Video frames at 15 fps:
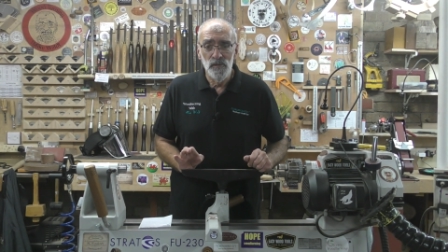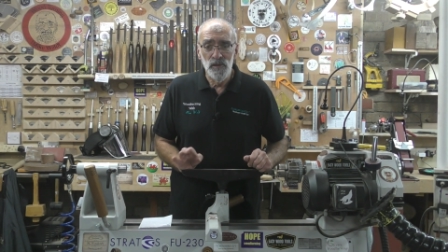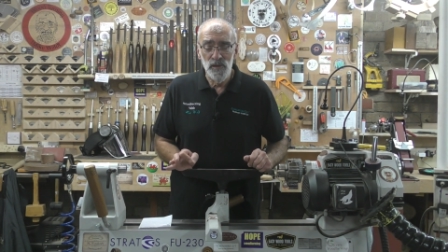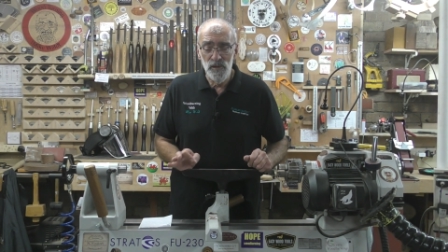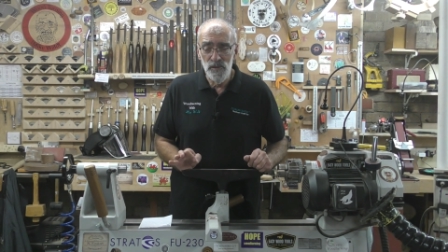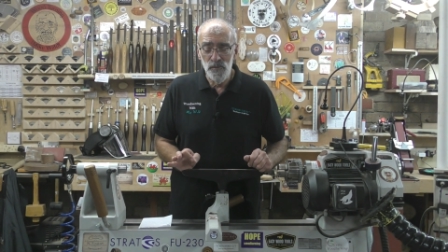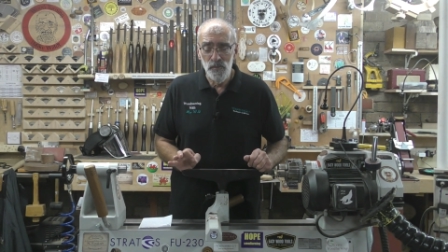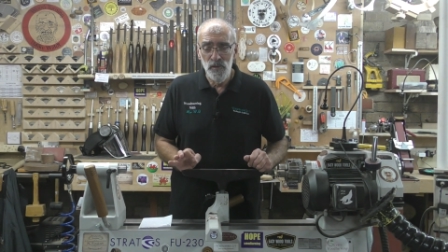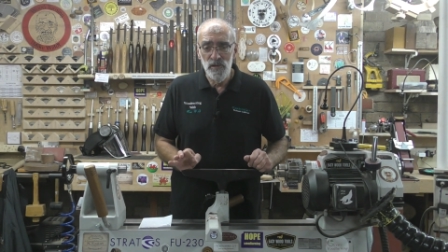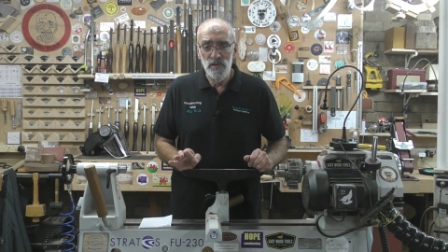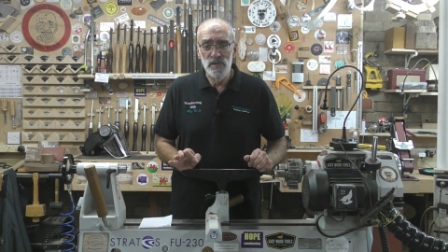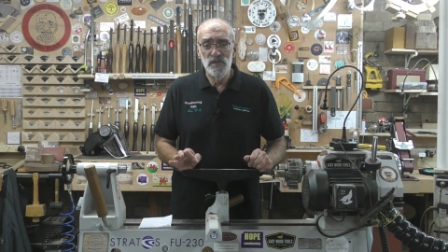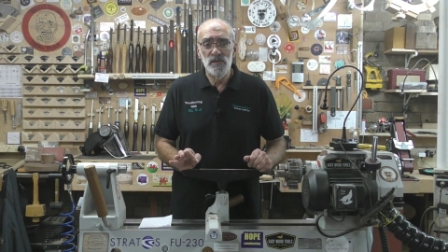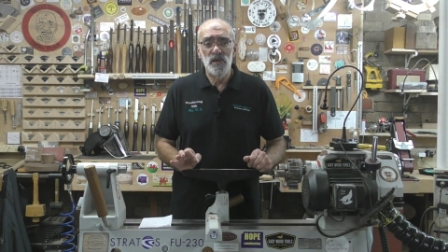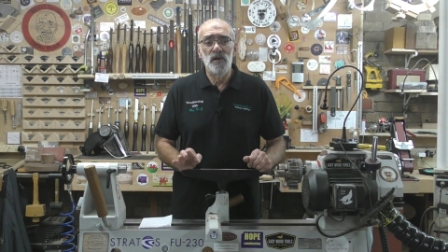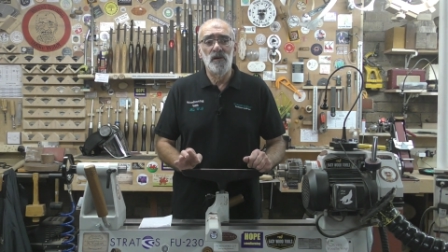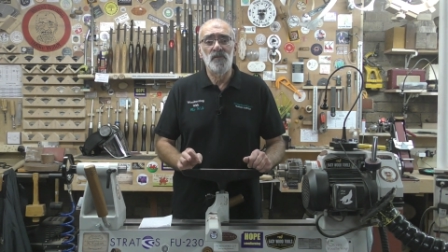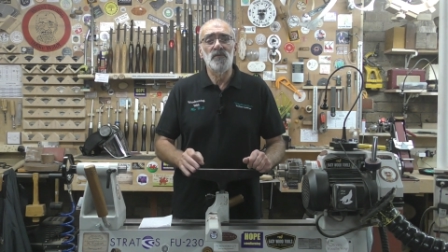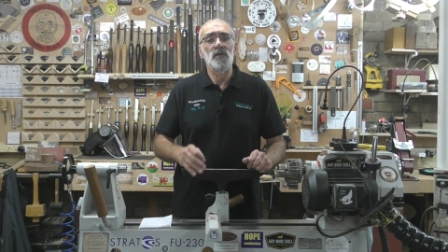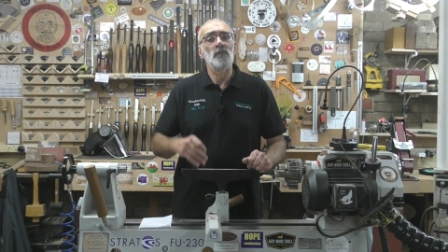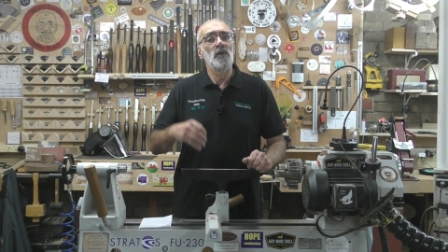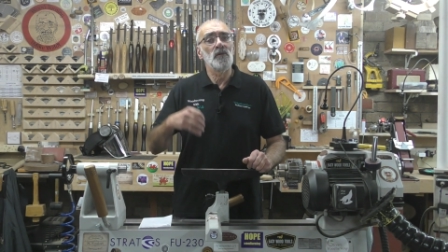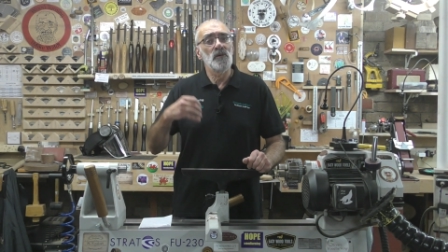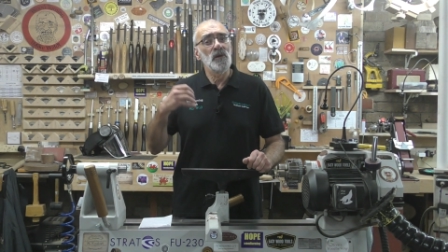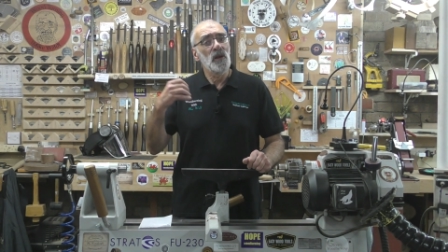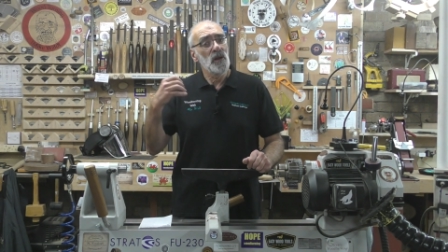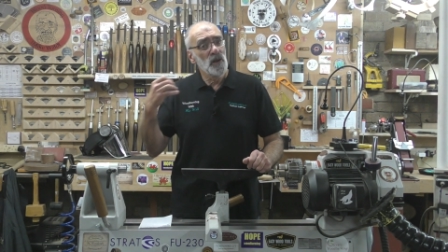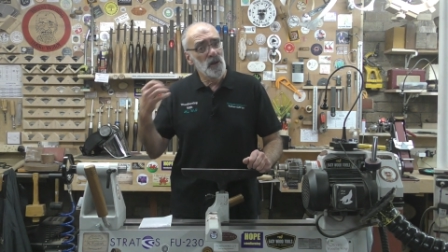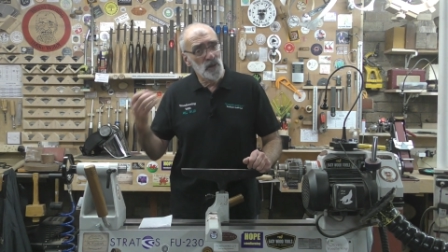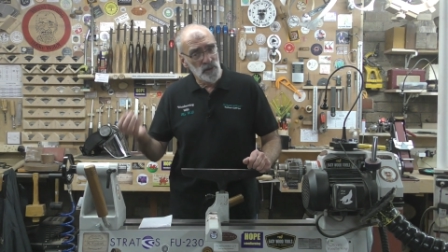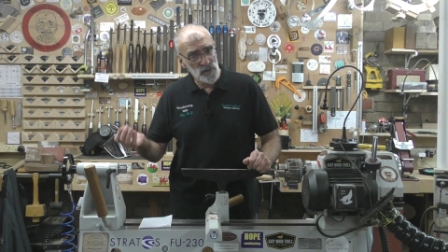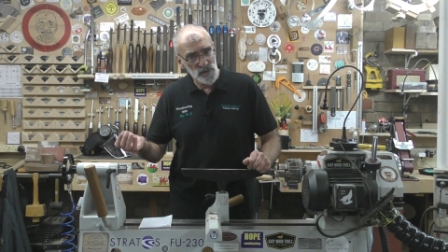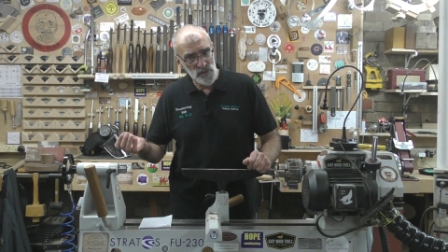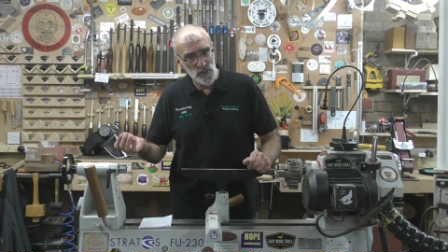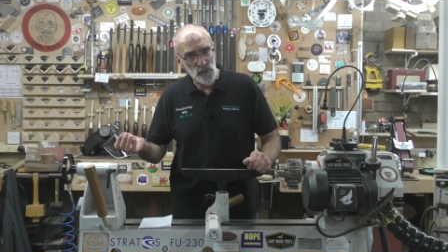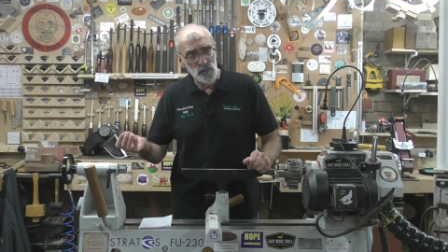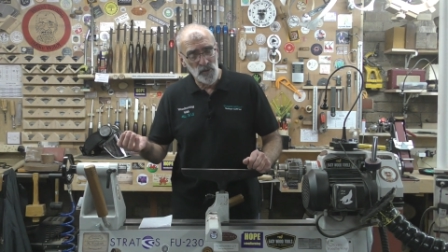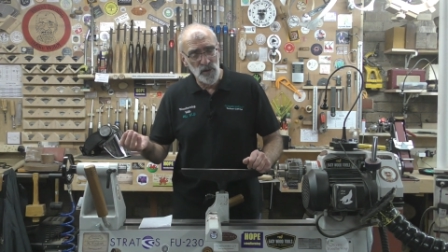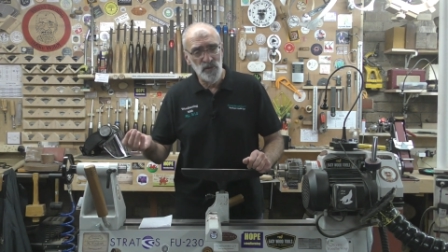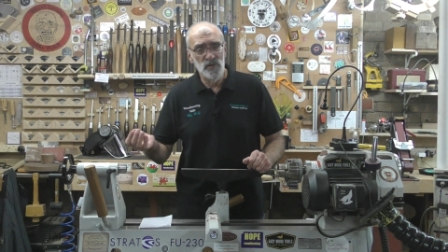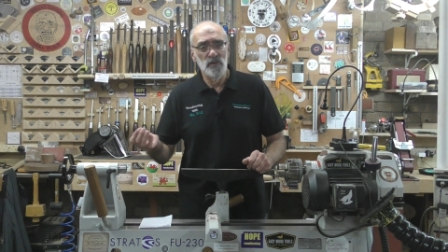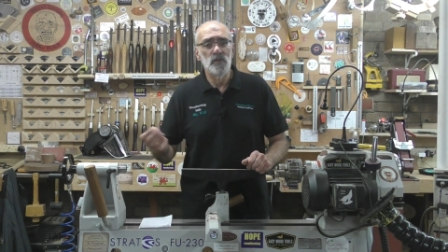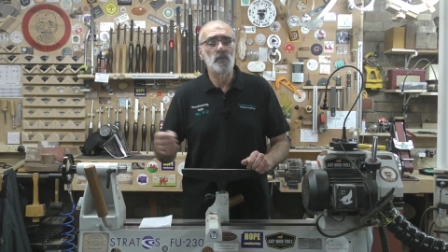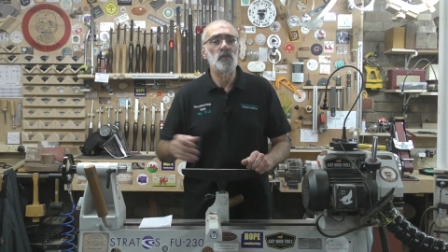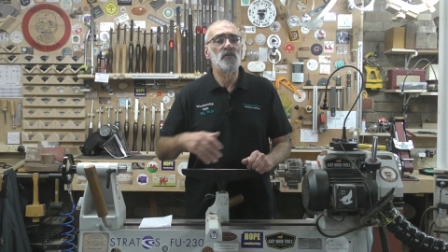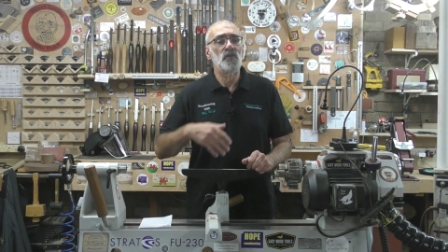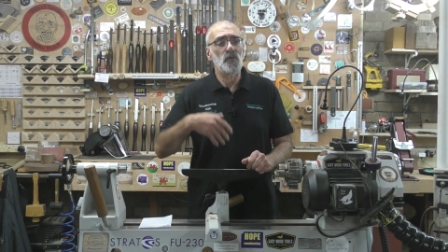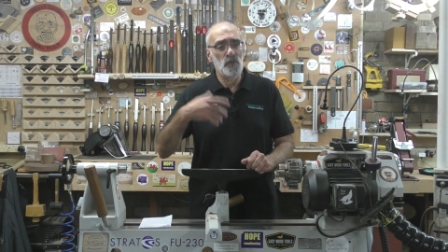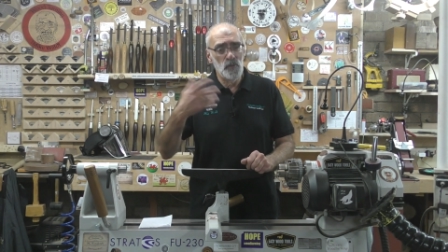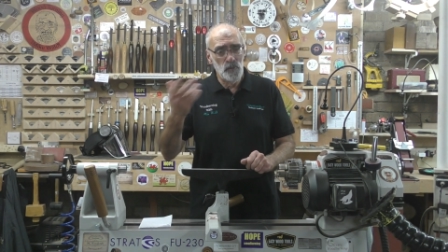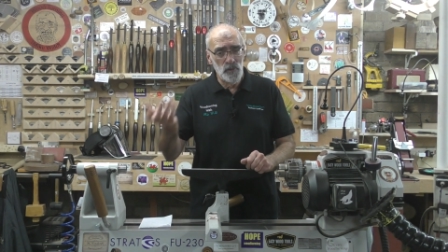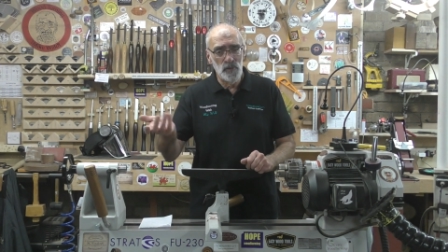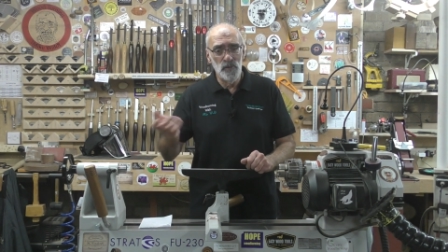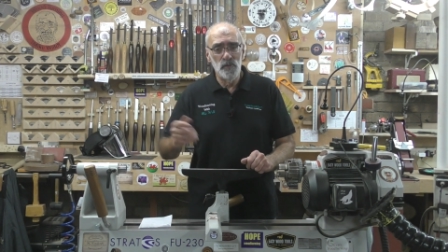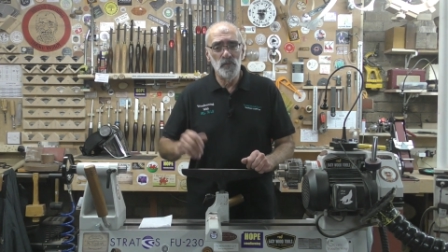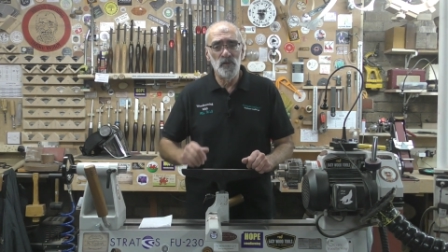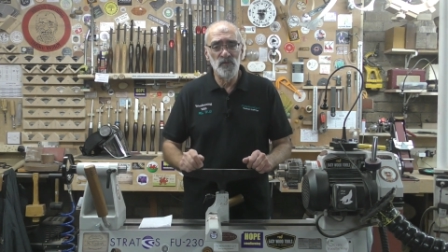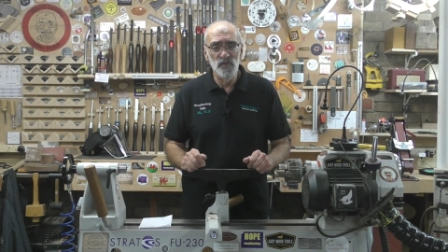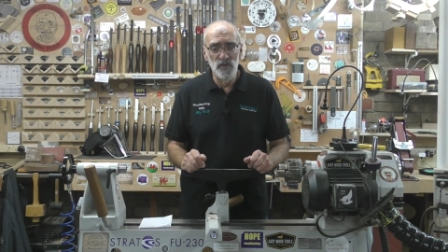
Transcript: clean the piece after my last grit before applying my